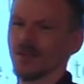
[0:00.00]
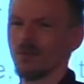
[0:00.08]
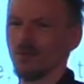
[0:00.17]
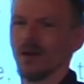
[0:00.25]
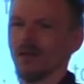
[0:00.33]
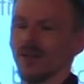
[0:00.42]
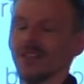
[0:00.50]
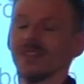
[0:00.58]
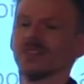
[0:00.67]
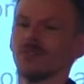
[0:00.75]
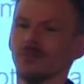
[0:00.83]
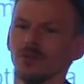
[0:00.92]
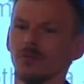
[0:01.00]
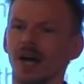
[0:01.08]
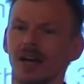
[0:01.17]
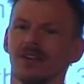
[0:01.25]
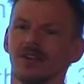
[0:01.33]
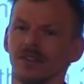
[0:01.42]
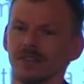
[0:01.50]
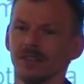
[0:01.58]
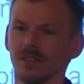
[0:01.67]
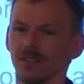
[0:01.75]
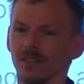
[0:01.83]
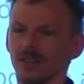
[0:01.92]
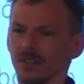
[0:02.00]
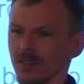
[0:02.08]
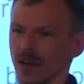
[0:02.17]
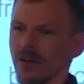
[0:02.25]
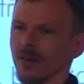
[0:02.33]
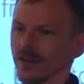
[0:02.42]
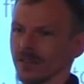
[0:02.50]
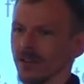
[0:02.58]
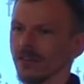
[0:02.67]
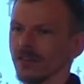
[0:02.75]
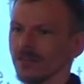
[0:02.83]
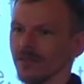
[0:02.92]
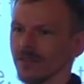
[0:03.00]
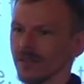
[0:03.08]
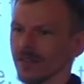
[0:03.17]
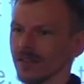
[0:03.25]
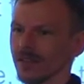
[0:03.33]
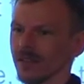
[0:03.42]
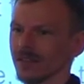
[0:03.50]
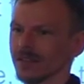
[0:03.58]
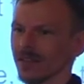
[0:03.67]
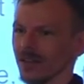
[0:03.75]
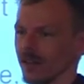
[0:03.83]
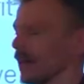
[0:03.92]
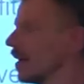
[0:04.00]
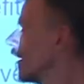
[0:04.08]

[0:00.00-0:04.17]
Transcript: where we distribute binaries to Ericsson. So